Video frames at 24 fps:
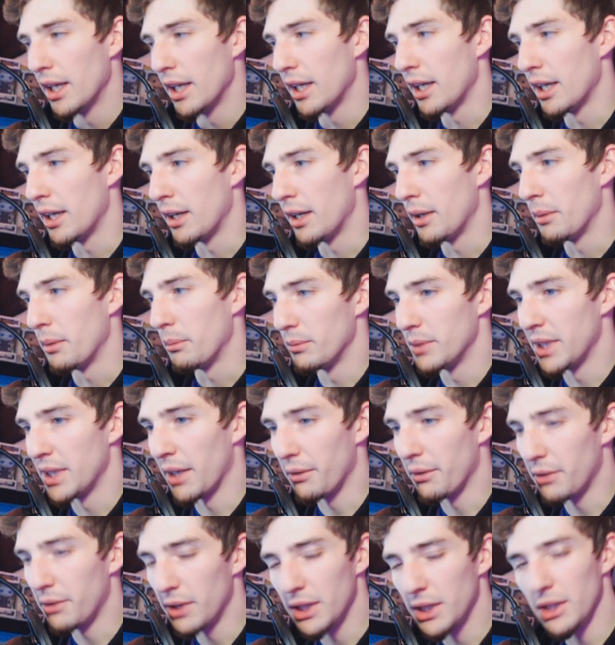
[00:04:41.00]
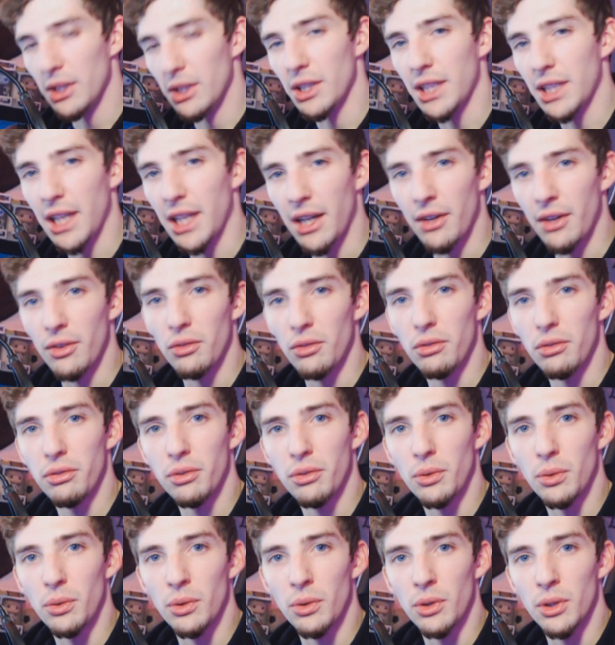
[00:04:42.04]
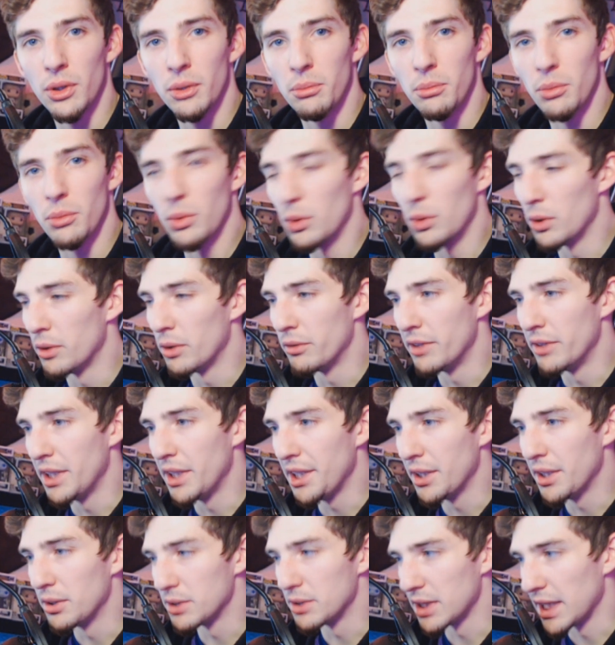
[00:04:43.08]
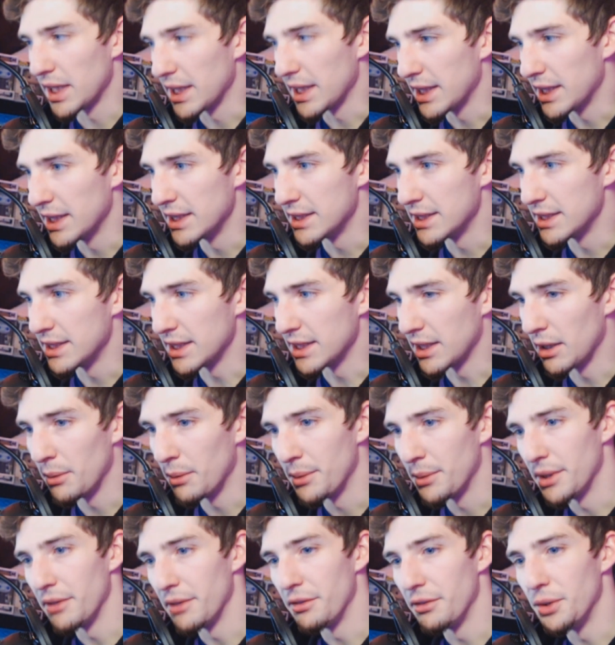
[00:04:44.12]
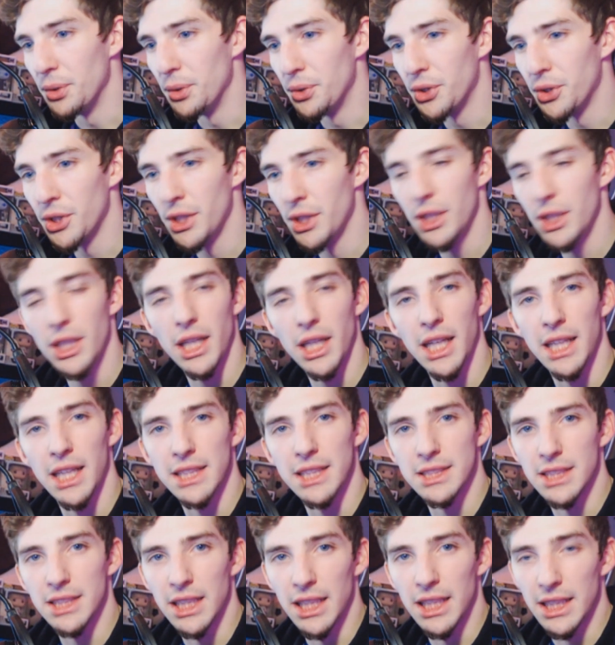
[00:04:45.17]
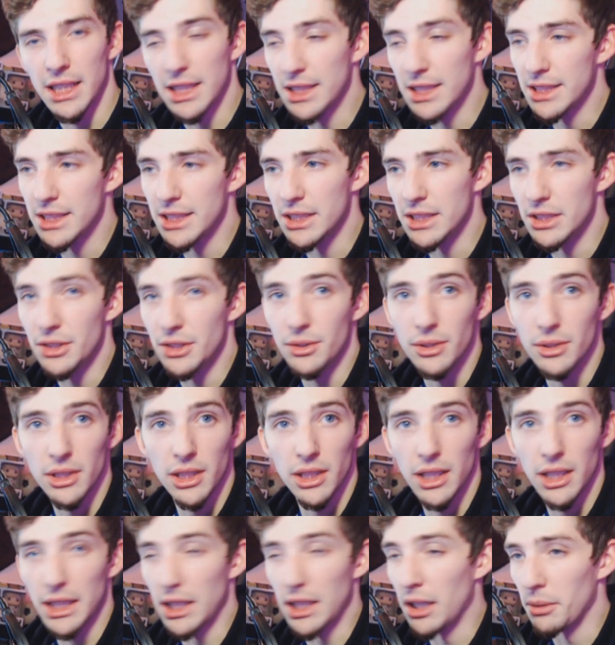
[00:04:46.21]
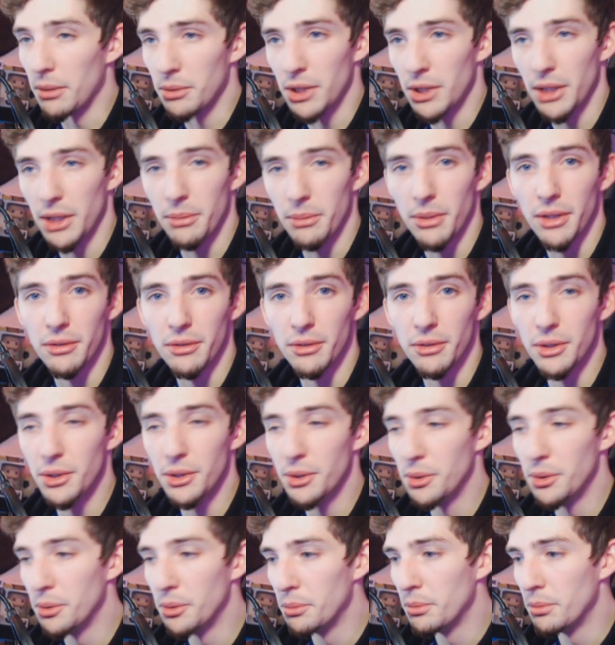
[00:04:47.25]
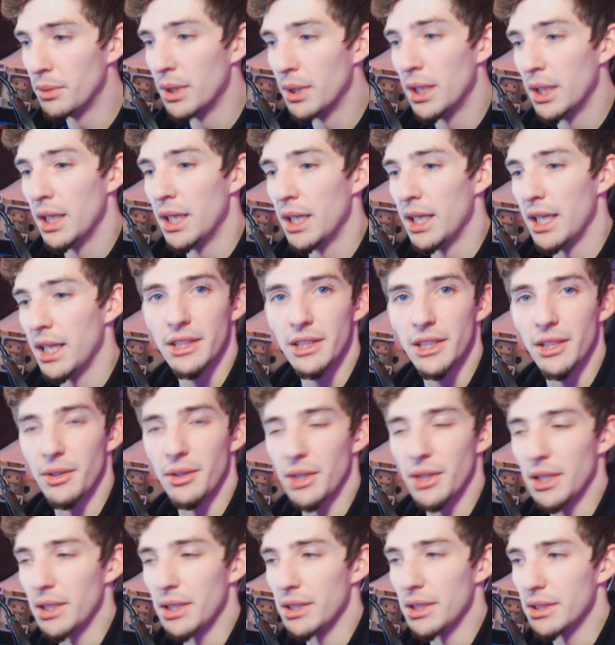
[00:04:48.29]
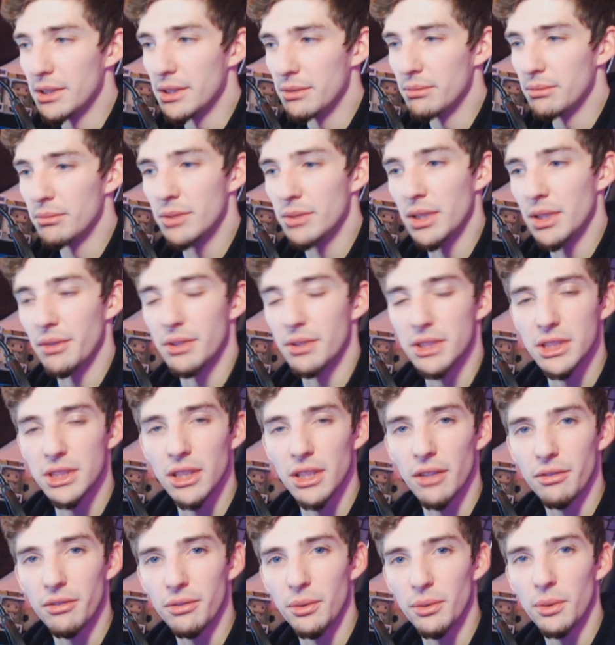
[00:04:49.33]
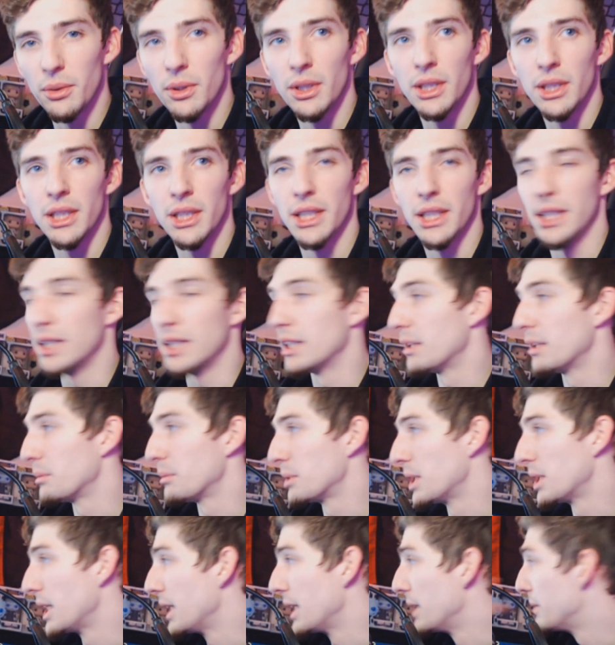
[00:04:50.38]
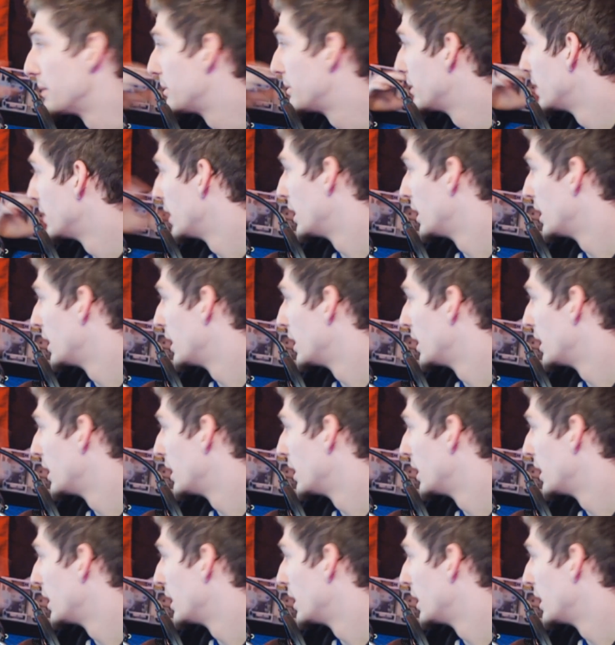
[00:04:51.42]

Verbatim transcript: Um, definitely look out for more videos like this to come in the future as I continue to, like, upgrade my room, you know, get different stuff for it and upgrade